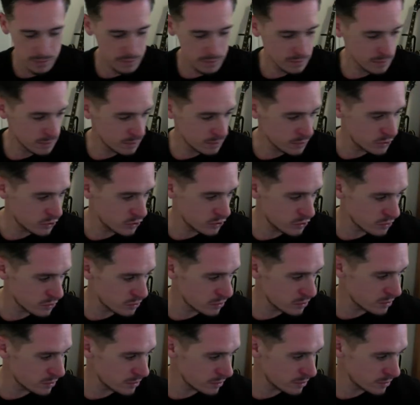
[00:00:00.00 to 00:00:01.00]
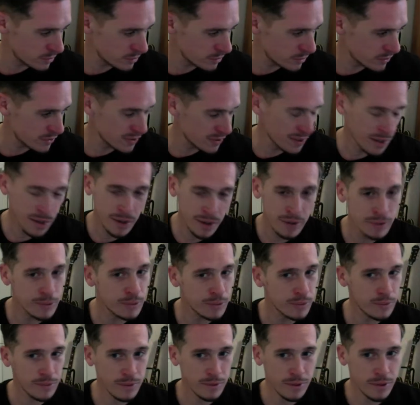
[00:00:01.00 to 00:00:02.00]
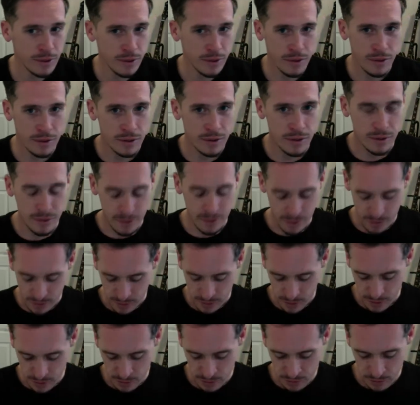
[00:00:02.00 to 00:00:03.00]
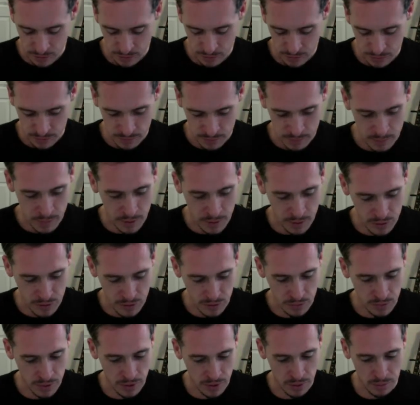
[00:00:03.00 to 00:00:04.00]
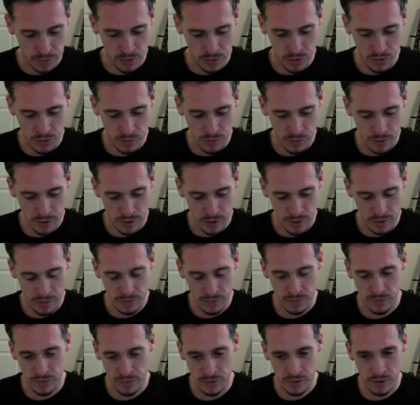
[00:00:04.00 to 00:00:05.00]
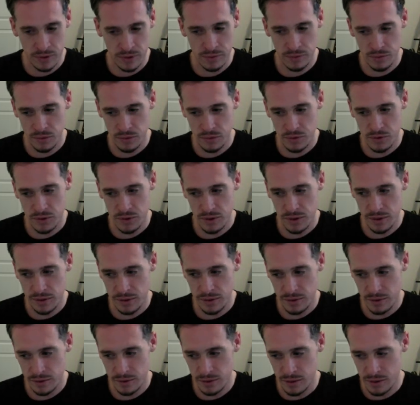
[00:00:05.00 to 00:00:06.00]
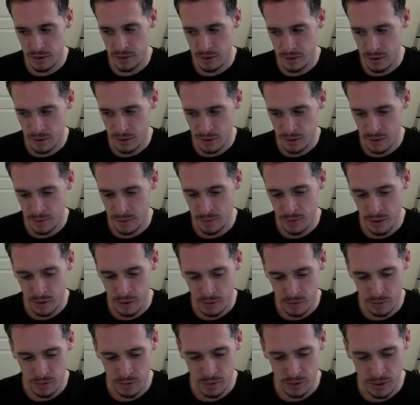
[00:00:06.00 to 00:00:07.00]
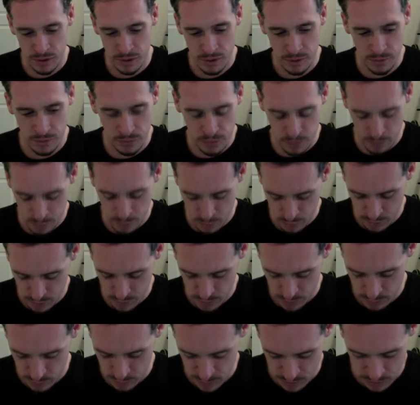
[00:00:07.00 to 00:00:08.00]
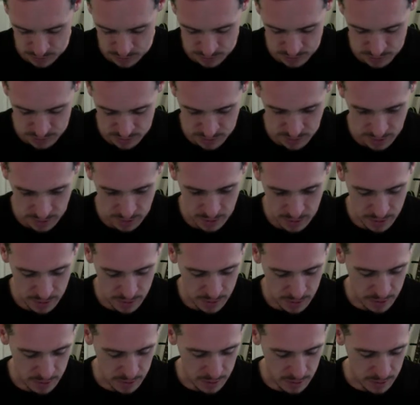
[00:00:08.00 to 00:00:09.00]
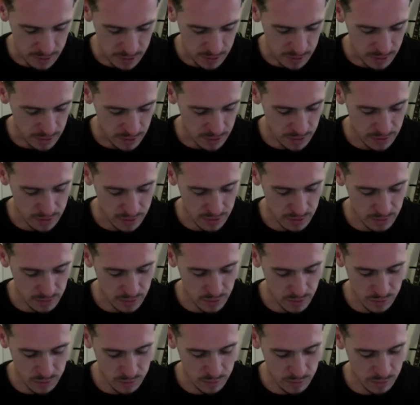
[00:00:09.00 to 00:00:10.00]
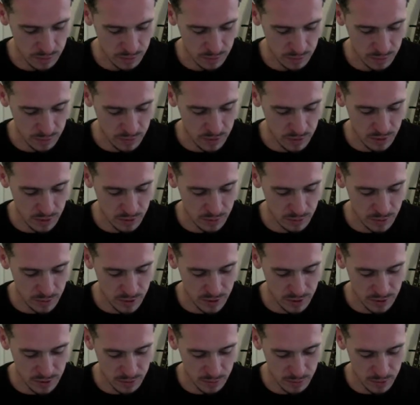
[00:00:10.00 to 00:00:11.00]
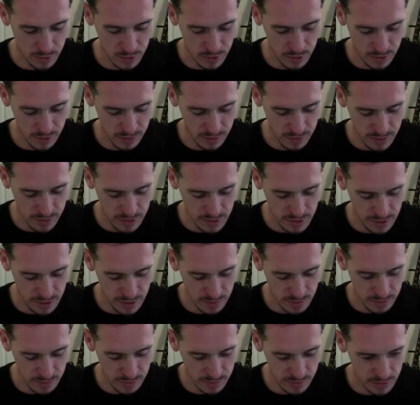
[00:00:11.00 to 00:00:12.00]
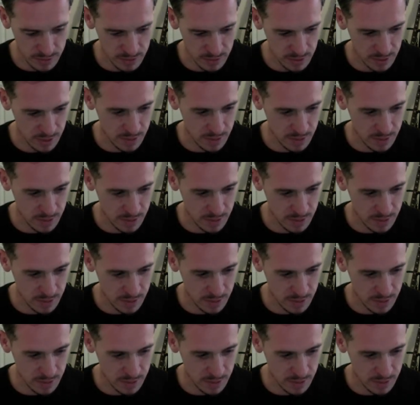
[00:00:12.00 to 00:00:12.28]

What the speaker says: which is cool because I don't mess around with too many flavors that I'm not already comfortable with because it ends up just being a waste of money every time. So